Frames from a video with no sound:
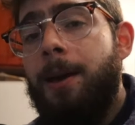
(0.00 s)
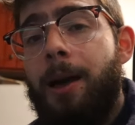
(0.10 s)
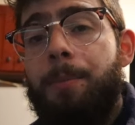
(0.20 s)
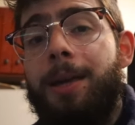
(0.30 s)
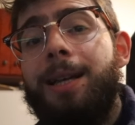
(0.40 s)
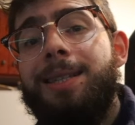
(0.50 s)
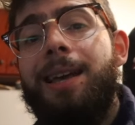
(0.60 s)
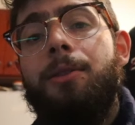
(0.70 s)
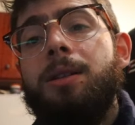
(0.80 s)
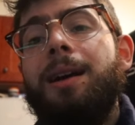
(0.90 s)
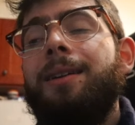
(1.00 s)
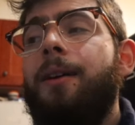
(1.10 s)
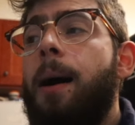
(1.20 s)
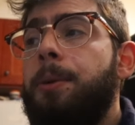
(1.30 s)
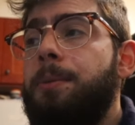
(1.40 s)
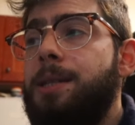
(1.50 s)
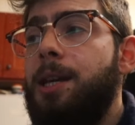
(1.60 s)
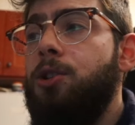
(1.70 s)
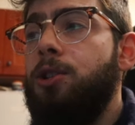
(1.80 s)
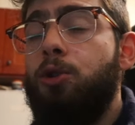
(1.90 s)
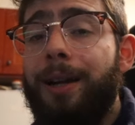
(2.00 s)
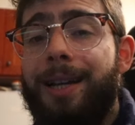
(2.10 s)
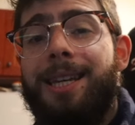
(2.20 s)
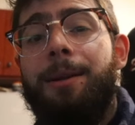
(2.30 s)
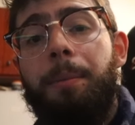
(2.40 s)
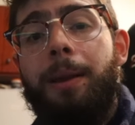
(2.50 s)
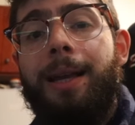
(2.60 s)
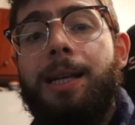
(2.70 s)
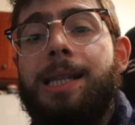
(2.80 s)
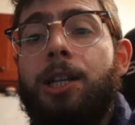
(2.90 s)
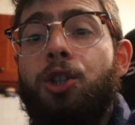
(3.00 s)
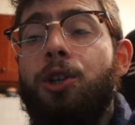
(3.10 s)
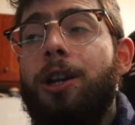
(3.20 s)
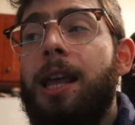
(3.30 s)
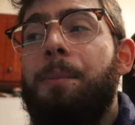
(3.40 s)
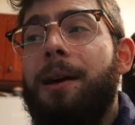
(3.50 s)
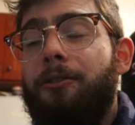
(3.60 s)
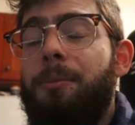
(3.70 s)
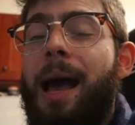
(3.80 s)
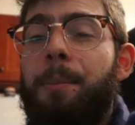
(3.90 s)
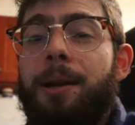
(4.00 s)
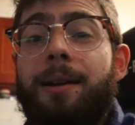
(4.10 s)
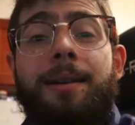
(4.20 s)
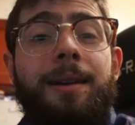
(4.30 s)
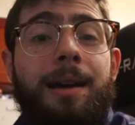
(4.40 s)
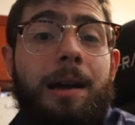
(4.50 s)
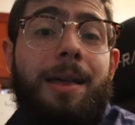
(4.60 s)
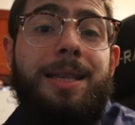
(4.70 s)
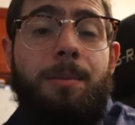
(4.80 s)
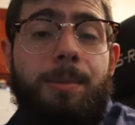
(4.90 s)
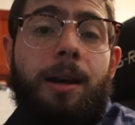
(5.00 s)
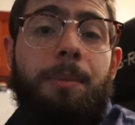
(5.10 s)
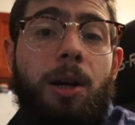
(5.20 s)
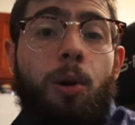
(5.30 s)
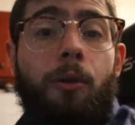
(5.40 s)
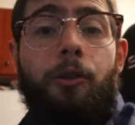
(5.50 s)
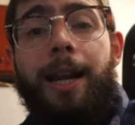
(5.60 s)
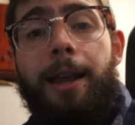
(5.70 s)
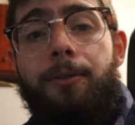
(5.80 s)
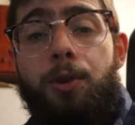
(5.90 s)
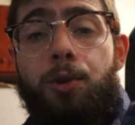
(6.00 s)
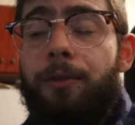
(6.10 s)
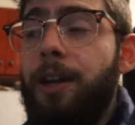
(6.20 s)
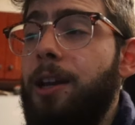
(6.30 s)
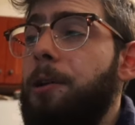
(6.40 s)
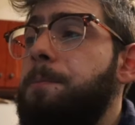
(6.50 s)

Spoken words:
That being said, there's a lot of optimization tricks in place that should keep that from happening. That's something that I'm going to go over in a future video.